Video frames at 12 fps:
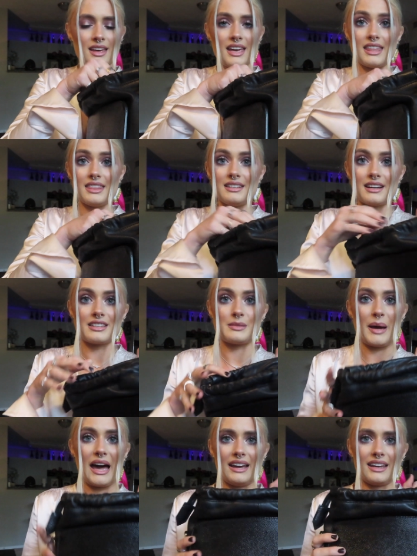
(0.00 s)
and the dust
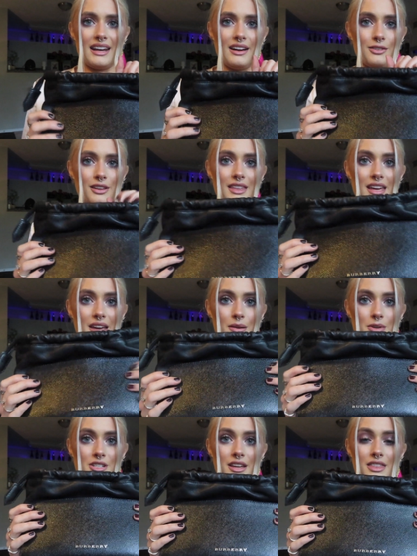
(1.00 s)
bag and everything,
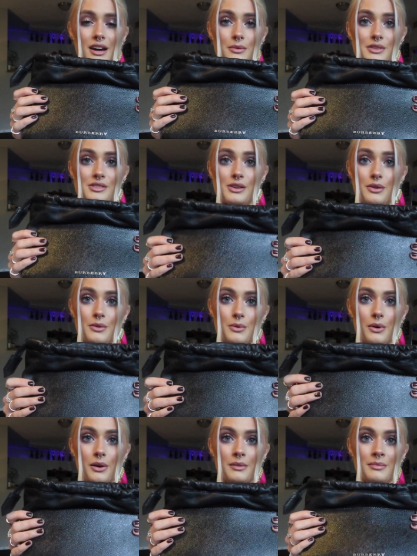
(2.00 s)
which I thought was so
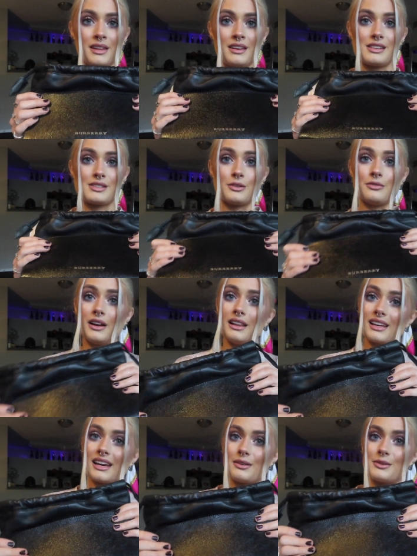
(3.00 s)
cool. So it felt
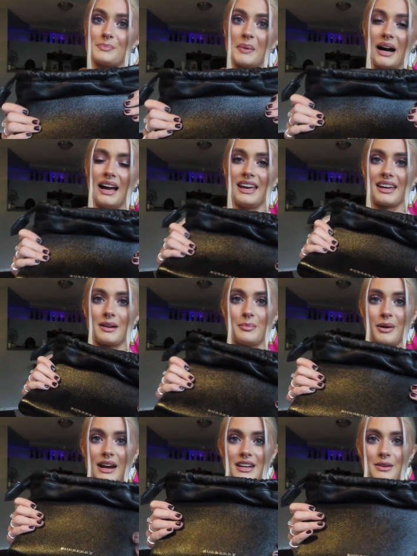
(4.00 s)
like I was buying a
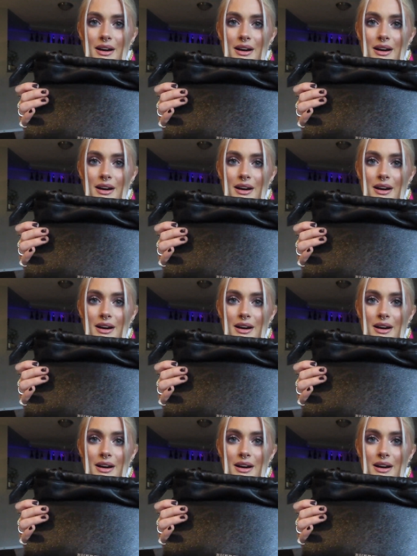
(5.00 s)
brand new